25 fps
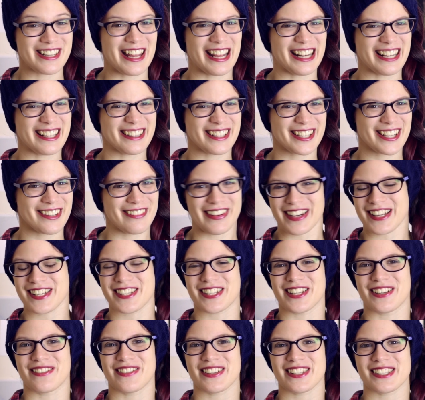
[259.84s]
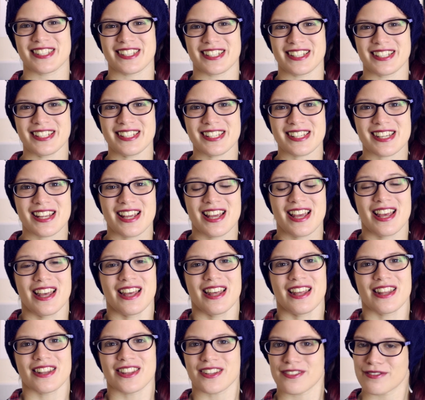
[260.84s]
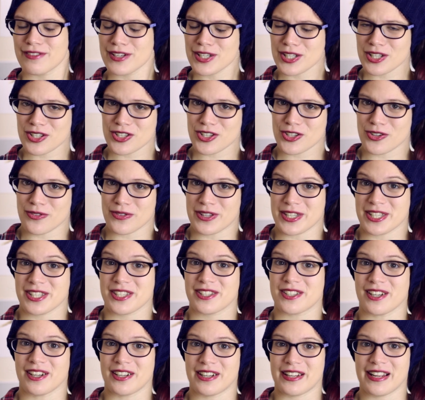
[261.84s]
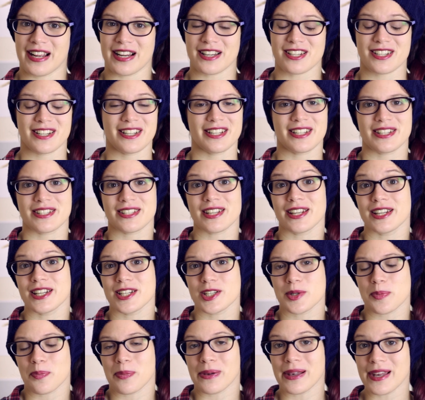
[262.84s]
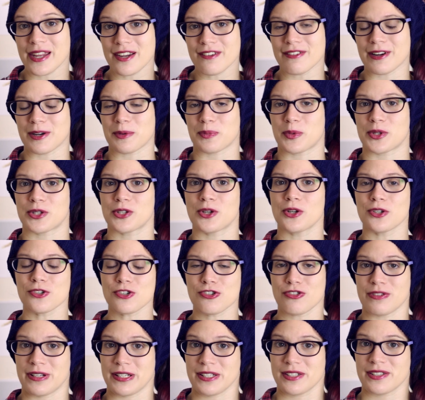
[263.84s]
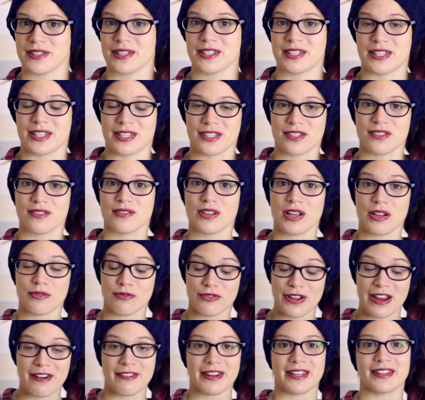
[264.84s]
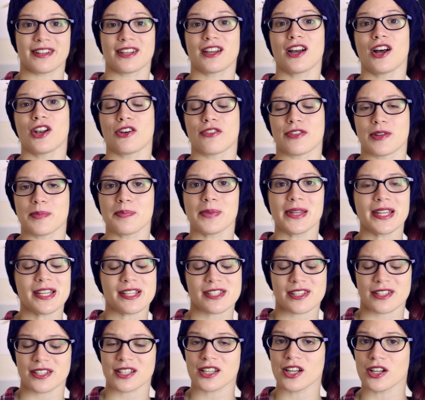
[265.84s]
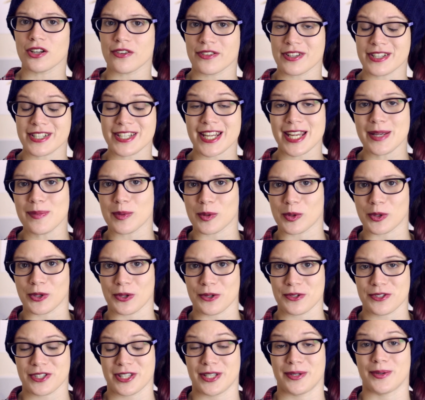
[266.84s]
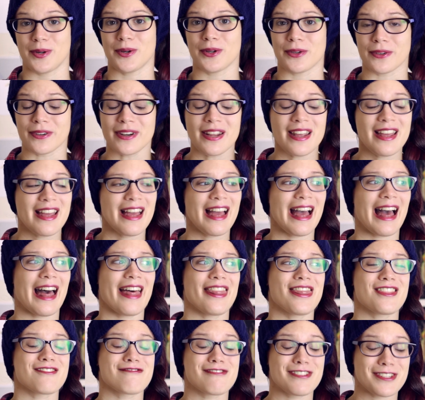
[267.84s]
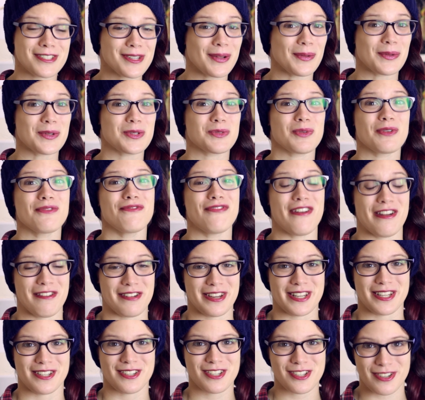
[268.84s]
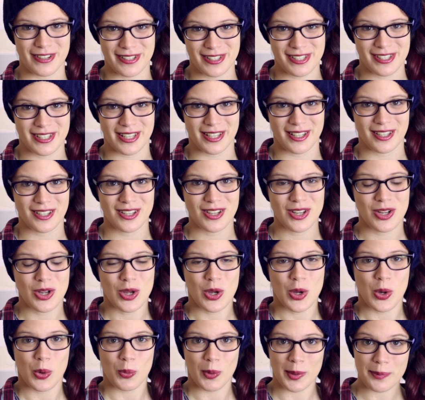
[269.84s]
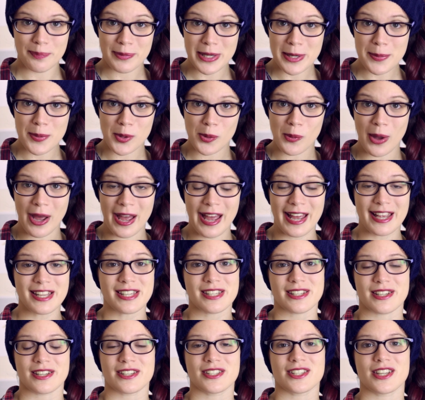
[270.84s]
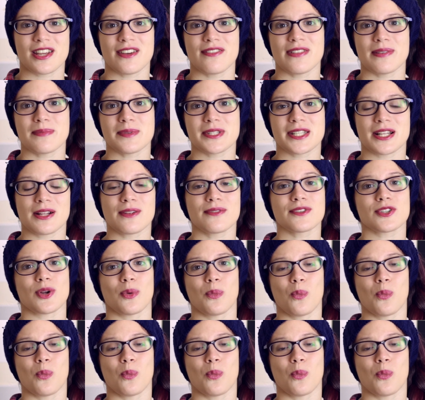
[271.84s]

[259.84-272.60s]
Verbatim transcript: nailing the correct serving size? The researchers of this study actually decided to play around with contrast, that is, varying the colour of the plates and the colour of the tablecloths they were on, and the results were very interesting. When people were asked to serve themselves